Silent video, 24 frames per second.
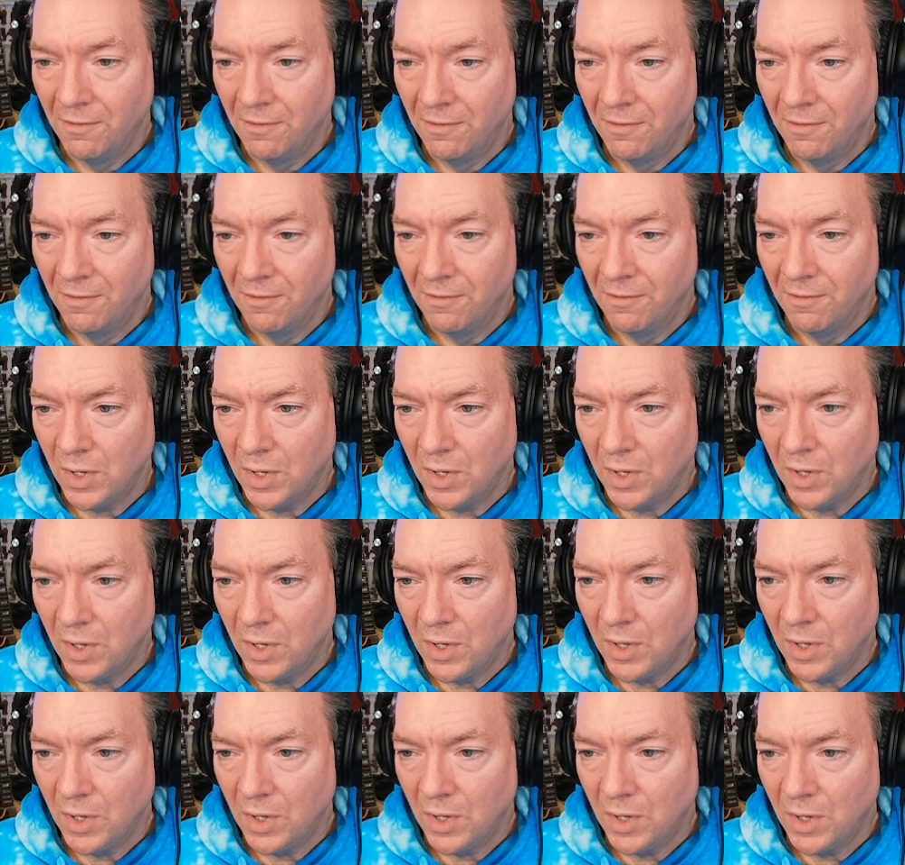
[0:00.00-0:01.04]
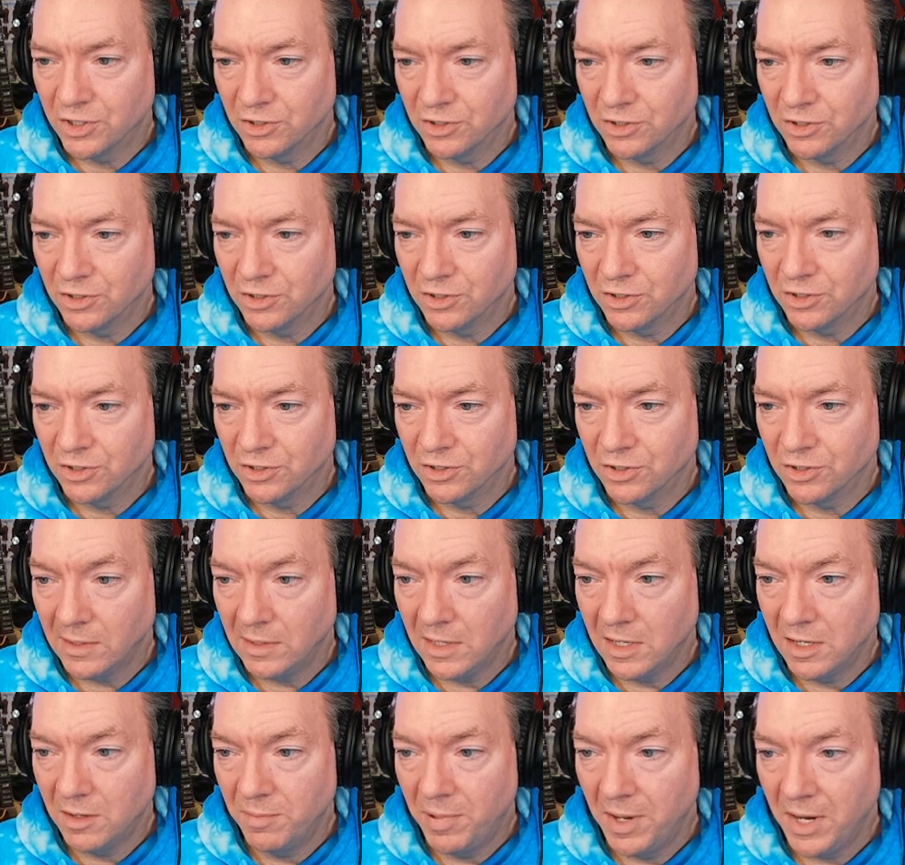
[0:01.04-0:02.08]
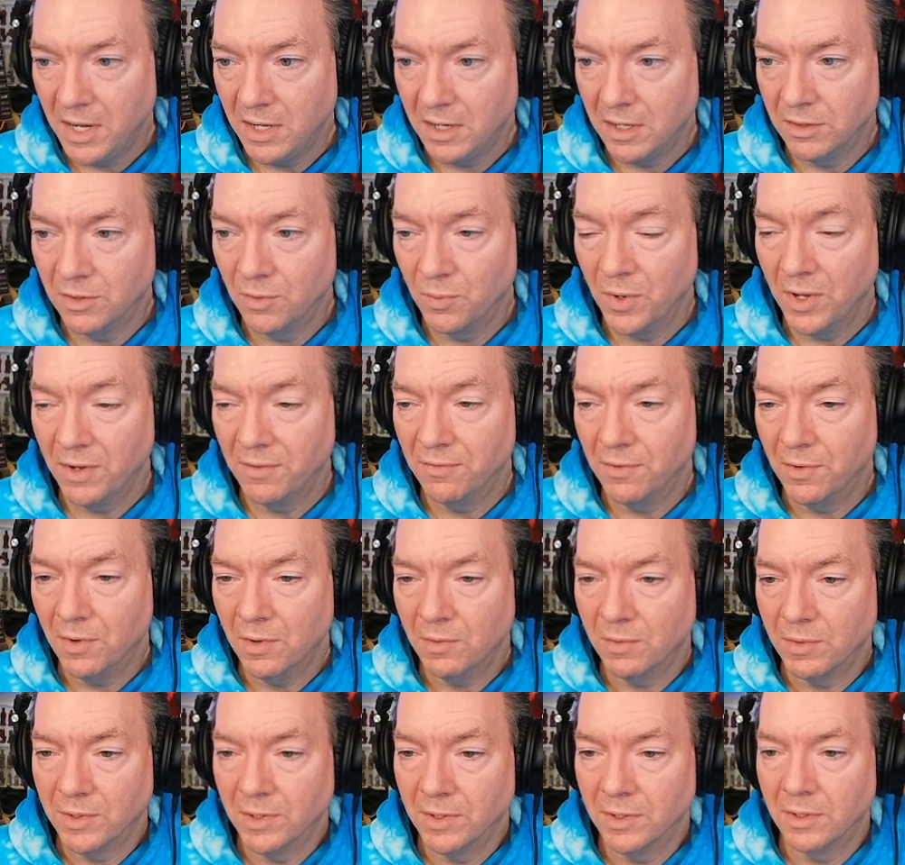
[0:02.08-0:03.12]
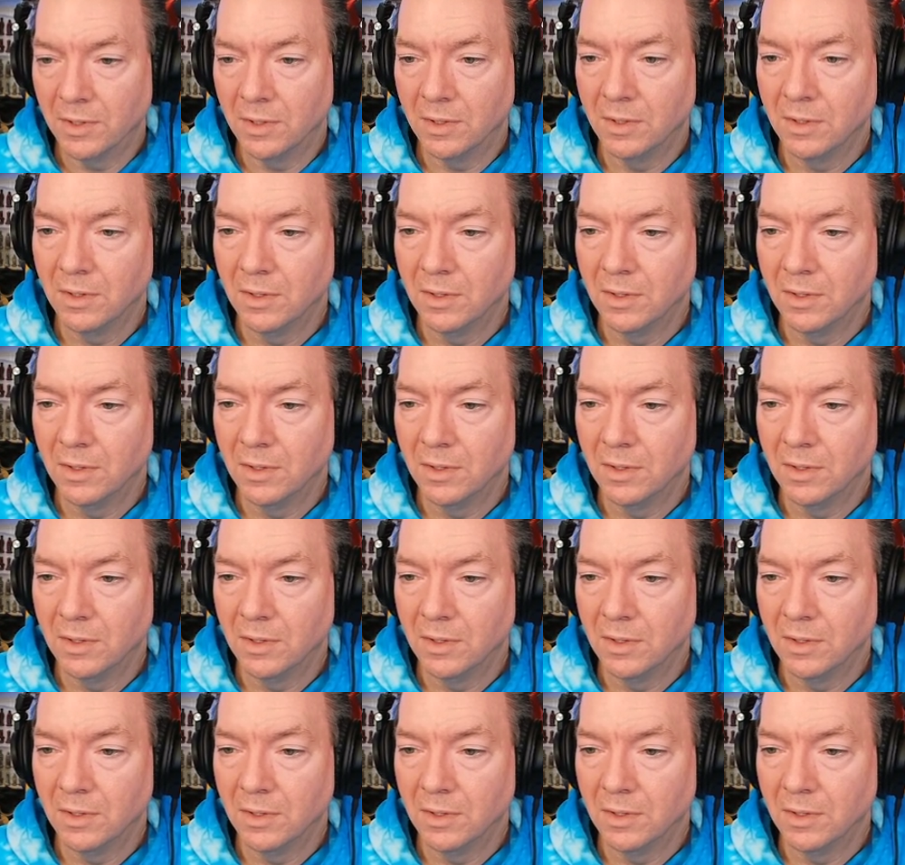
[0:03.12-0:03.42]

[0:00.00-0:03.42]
Federal health officials have hotly debated the way forward,